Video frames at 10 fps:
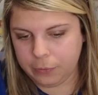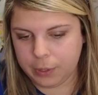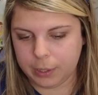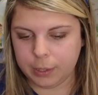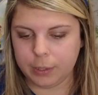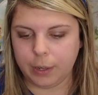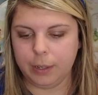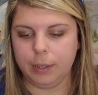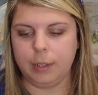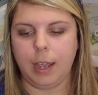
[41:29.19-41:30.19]
to
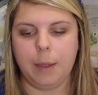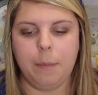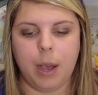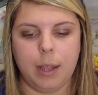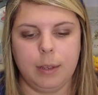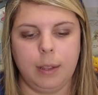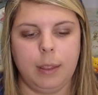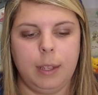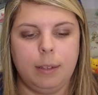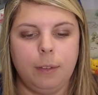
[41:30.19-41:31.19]
start, I bought this